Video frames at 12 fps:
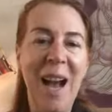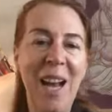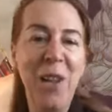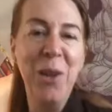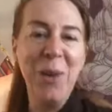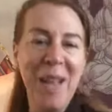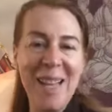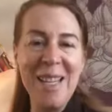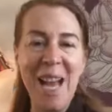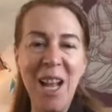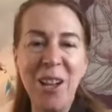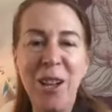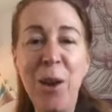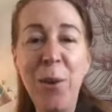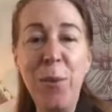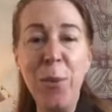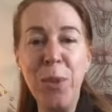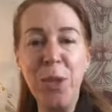Hello, it's Anna
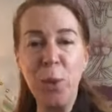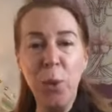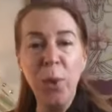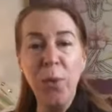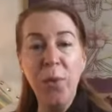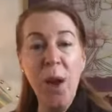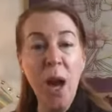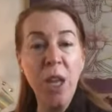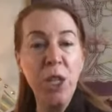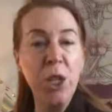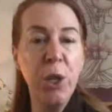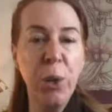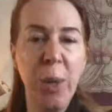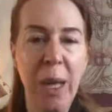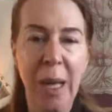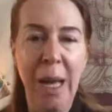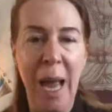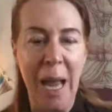Lowe from the School of Fine
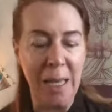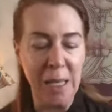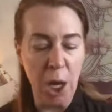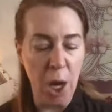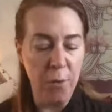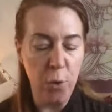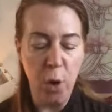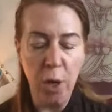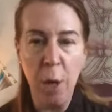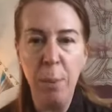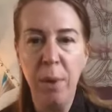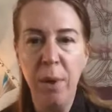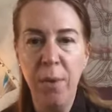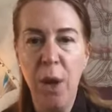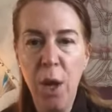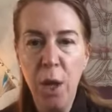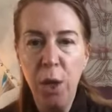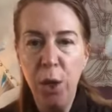Tuning and I've got a couple of
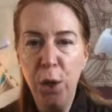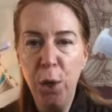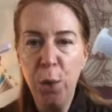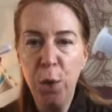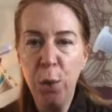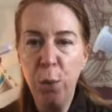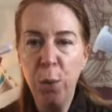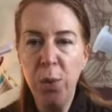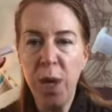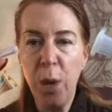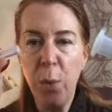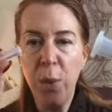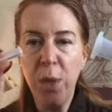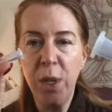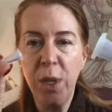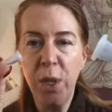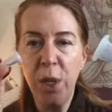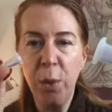new tools I
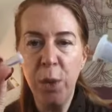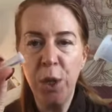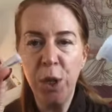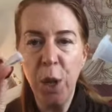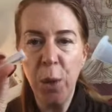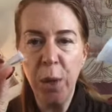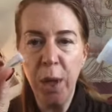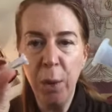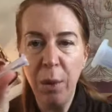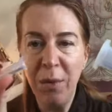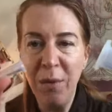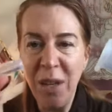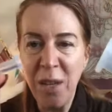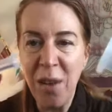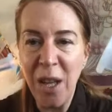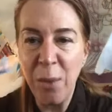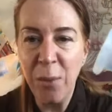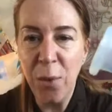wanted to show you. In fact, I've
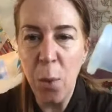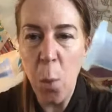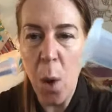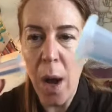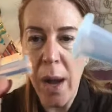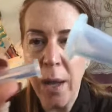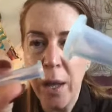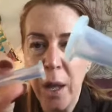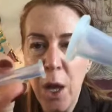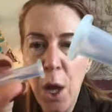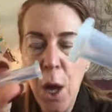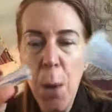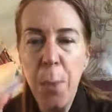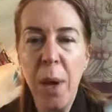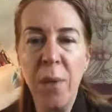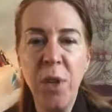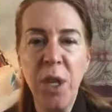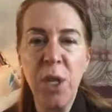had them for a while, but
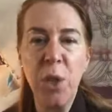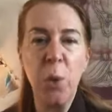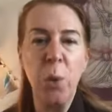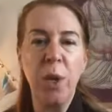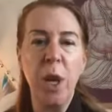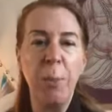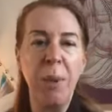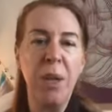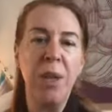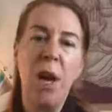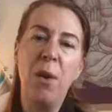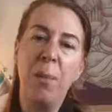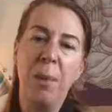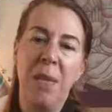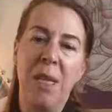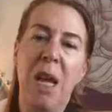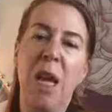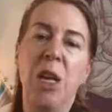I've just taught cupping therapy
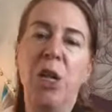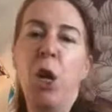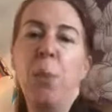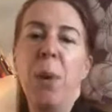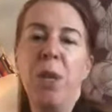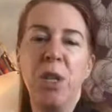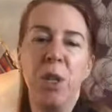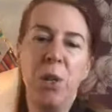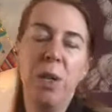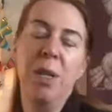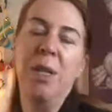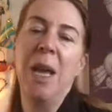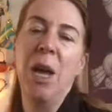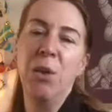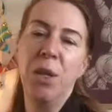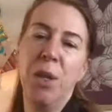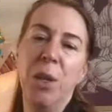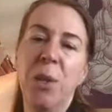today and showed my students how
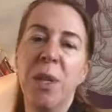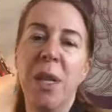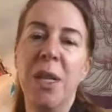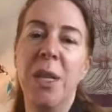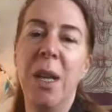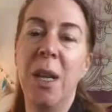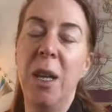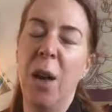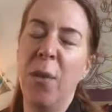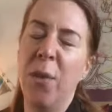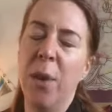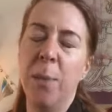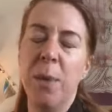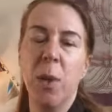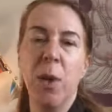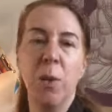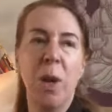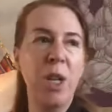to use these and they loved them,
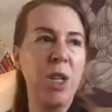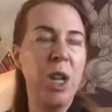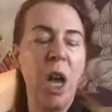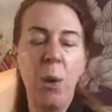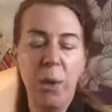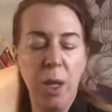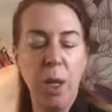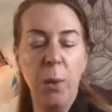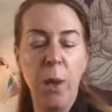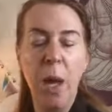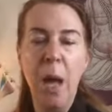so I thought I'd share with you.